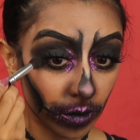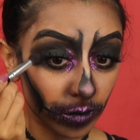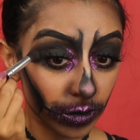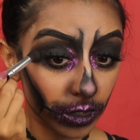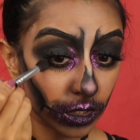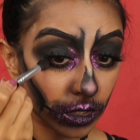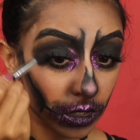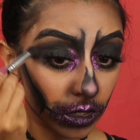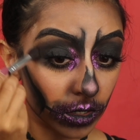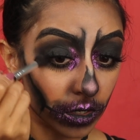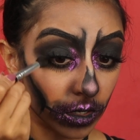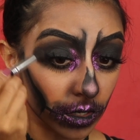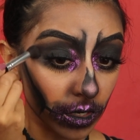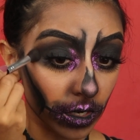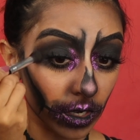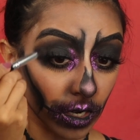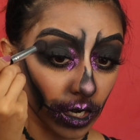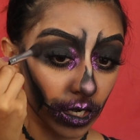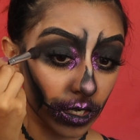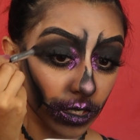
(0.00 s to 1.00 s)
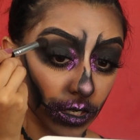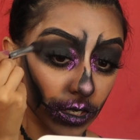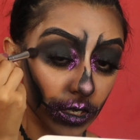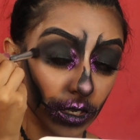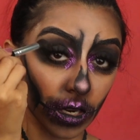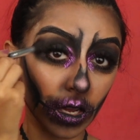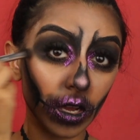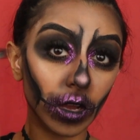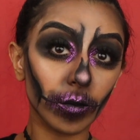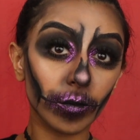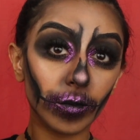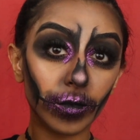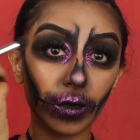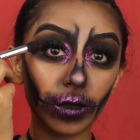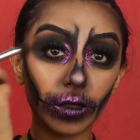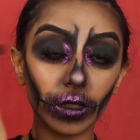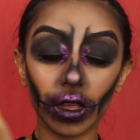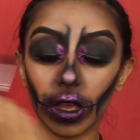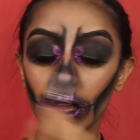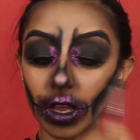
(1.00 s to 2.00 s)
I'm just going to neaten up
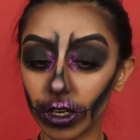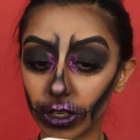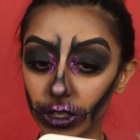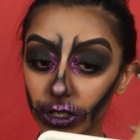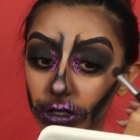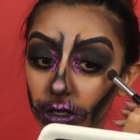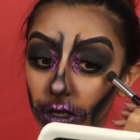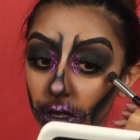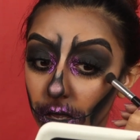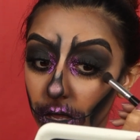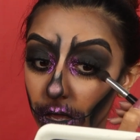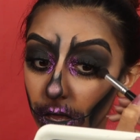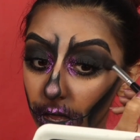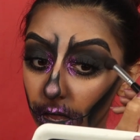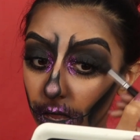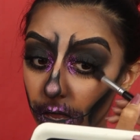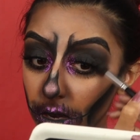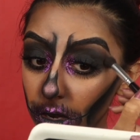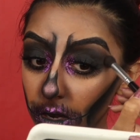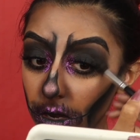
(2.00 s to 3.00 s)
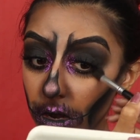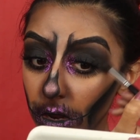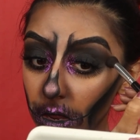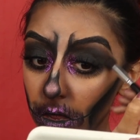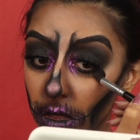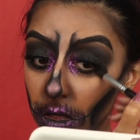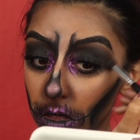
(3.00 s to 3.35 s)
the edges again.